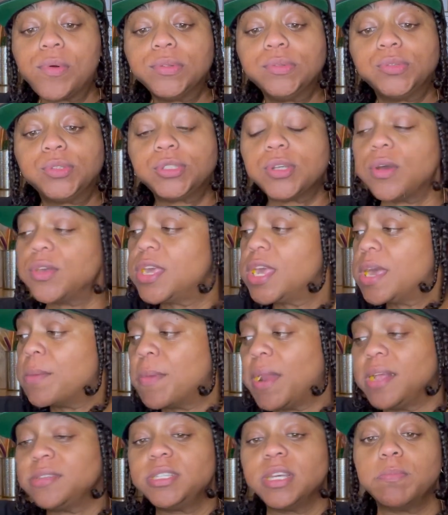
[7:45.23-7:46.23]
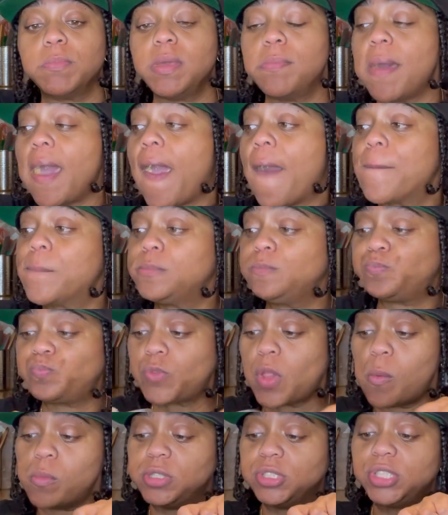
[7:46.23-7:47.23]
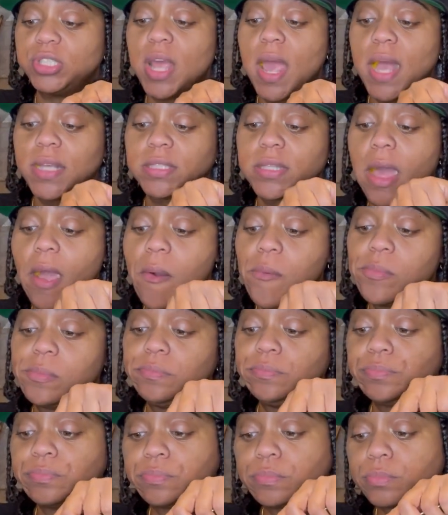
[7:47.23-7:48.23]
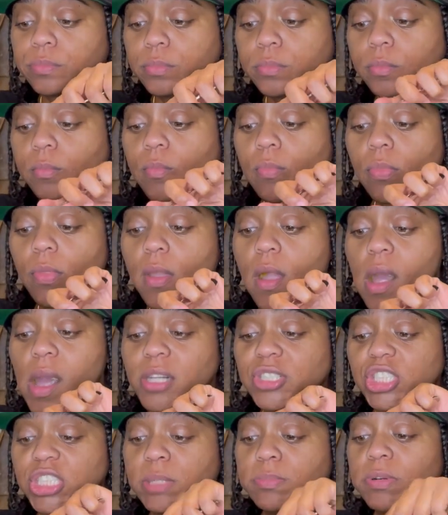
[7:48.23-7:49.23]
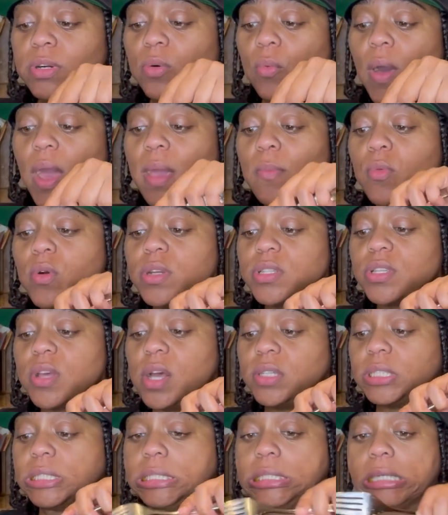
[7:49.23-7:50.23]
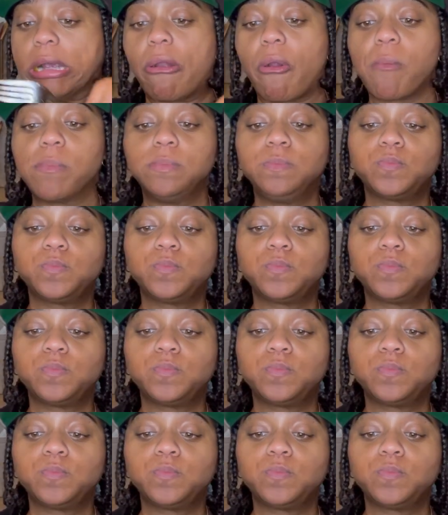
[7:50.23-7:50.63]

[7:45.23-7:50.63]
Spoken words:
So yeah, man, that took me back when she asked that. I should have put way more sauce in here.